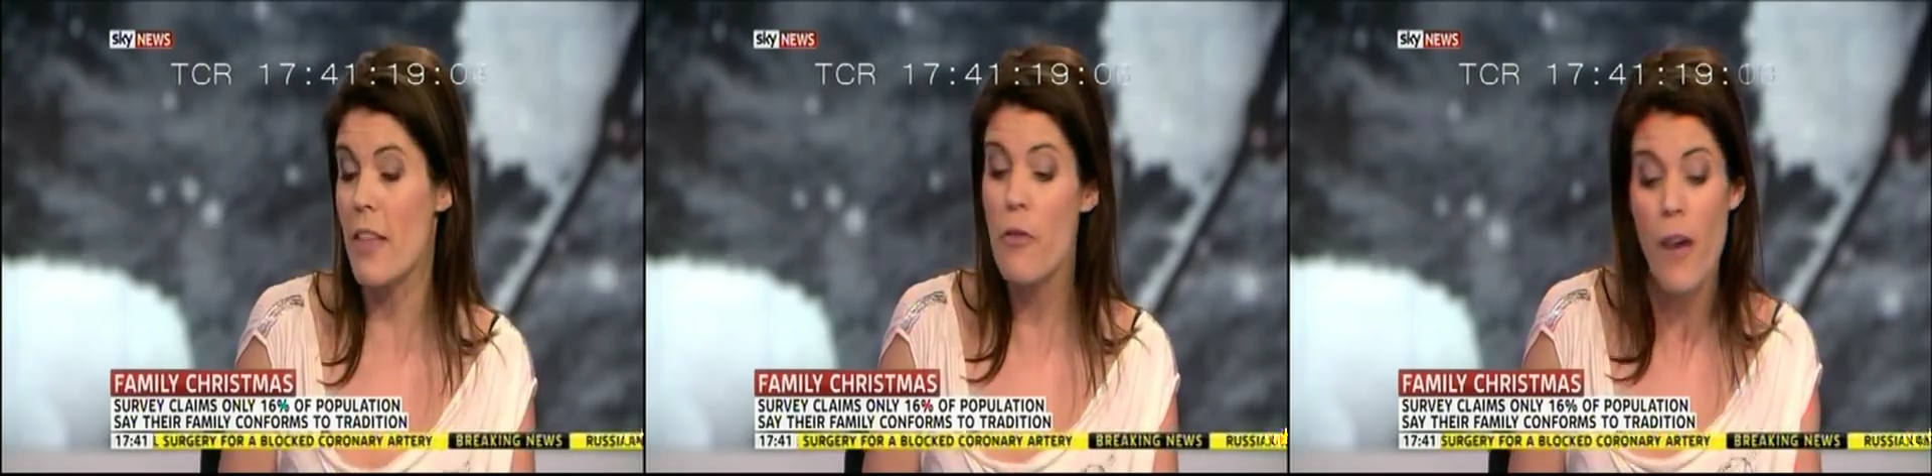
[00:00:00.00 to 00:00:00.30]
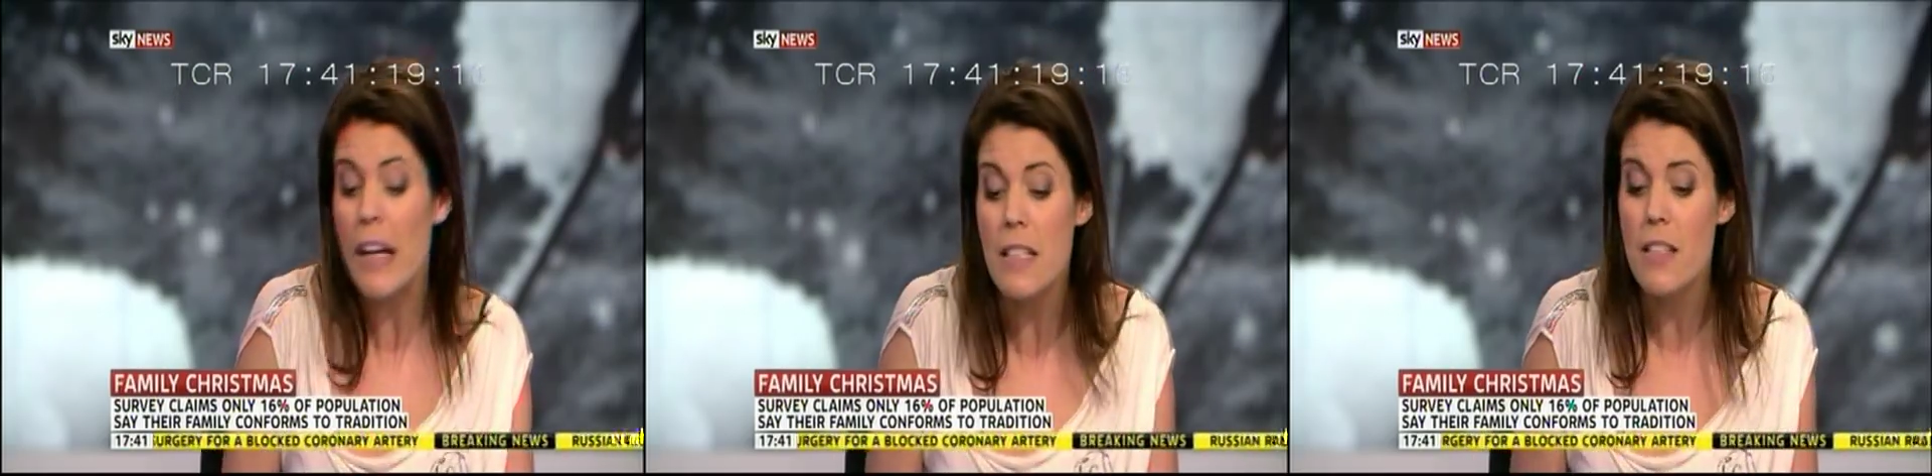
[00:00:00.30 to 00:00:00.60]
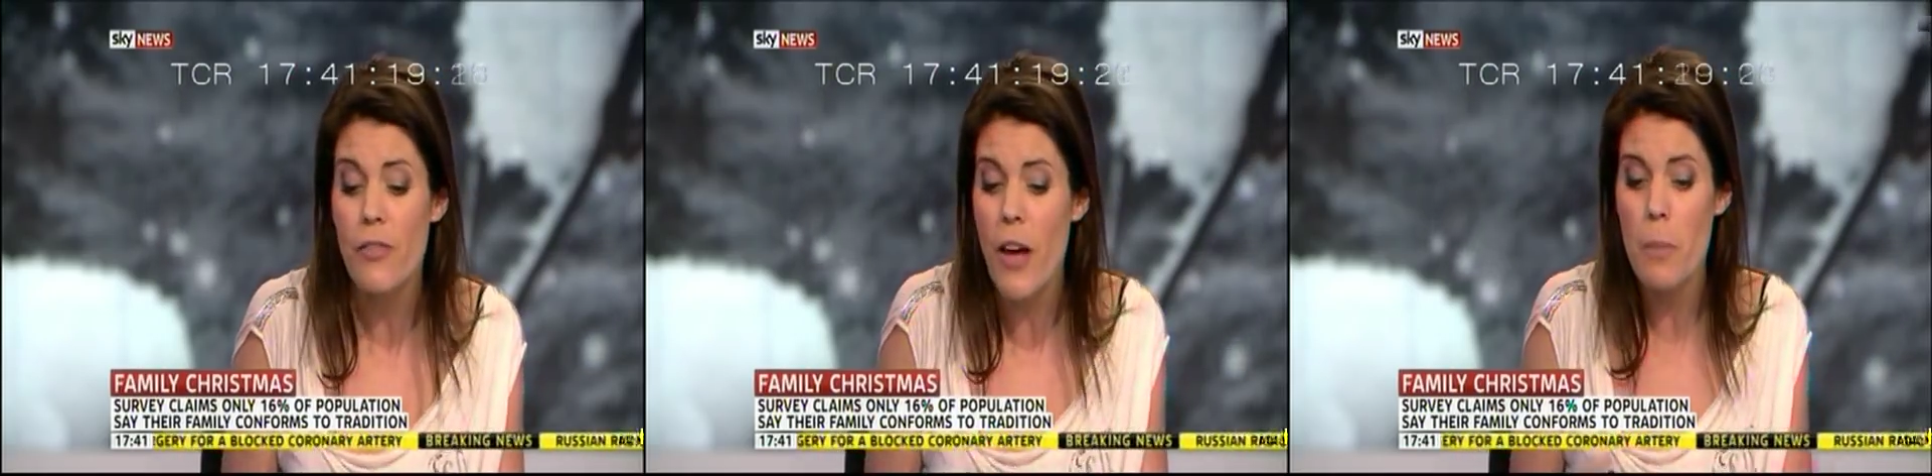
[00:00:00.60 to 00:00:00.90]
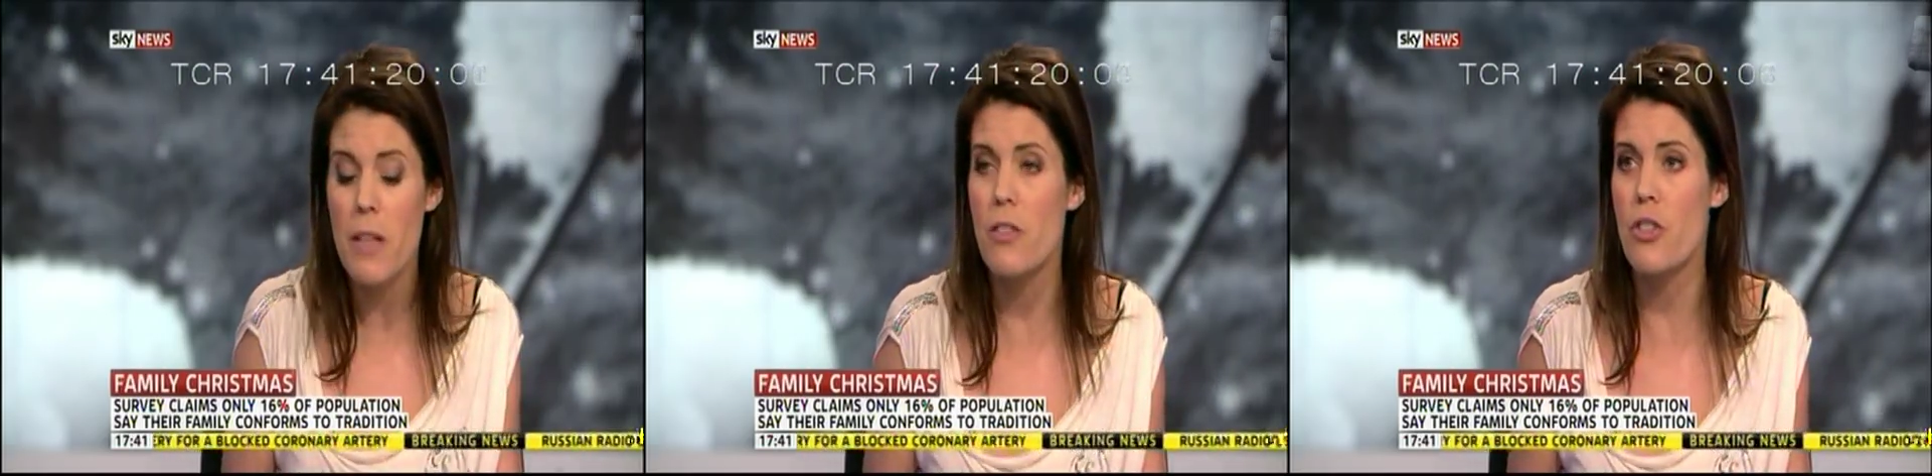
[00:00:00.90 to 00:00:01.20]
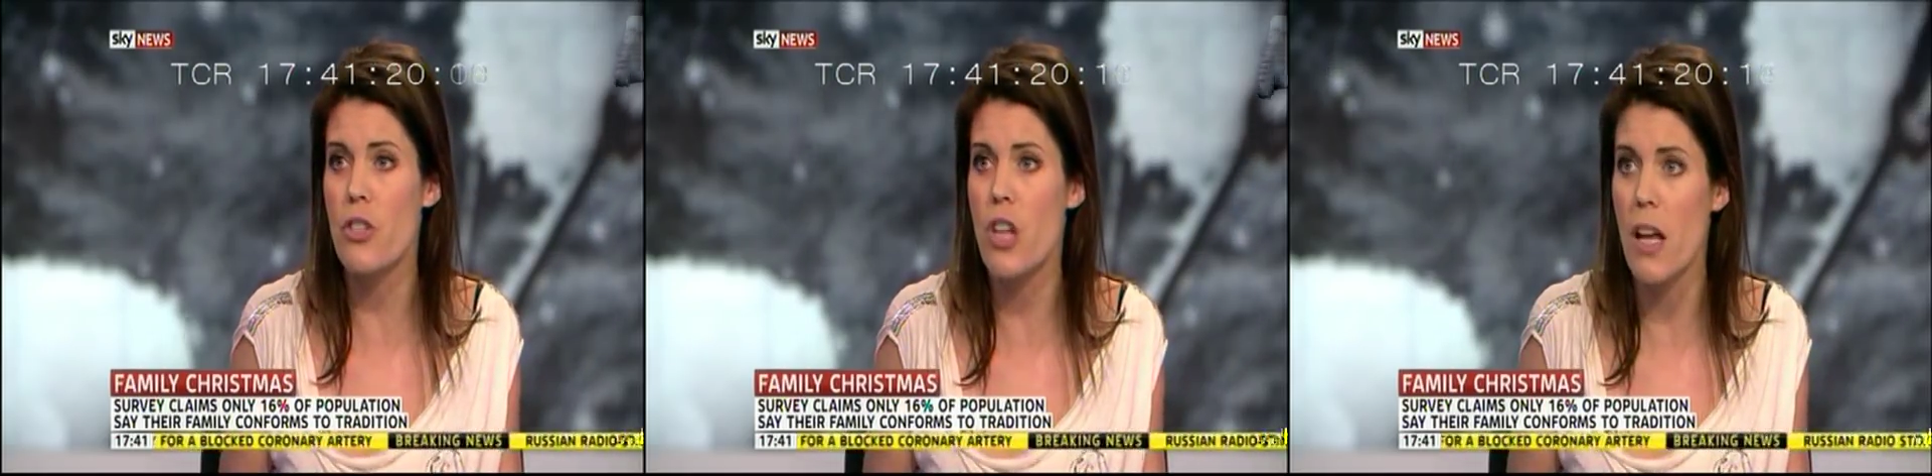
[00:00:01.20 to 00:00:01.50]
And the fact is that families are
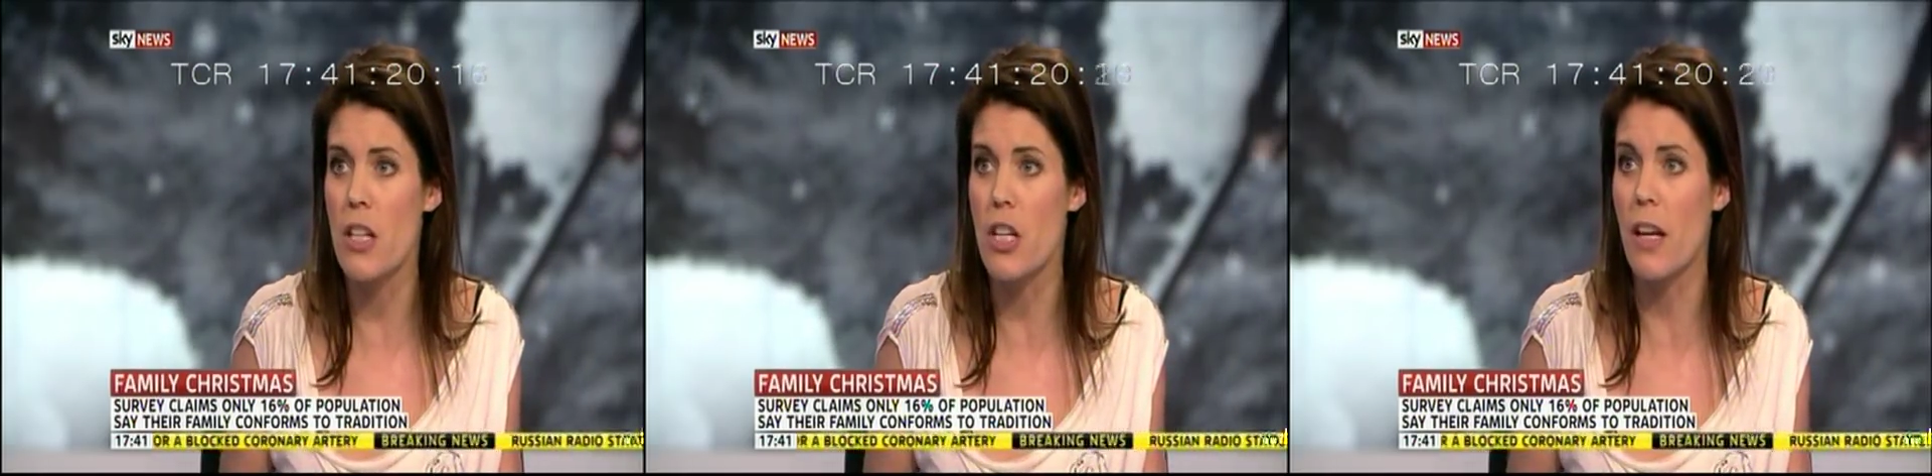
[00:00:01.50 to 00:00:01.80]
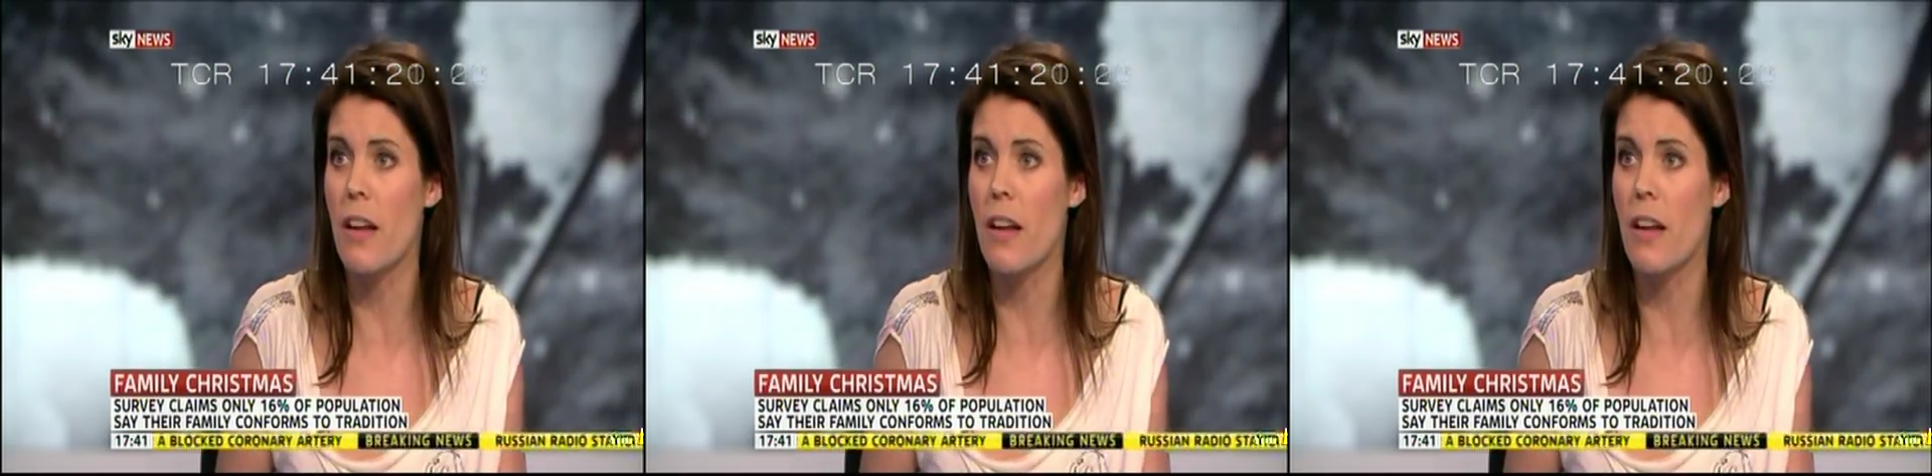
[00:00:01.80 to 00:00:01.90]
just changing.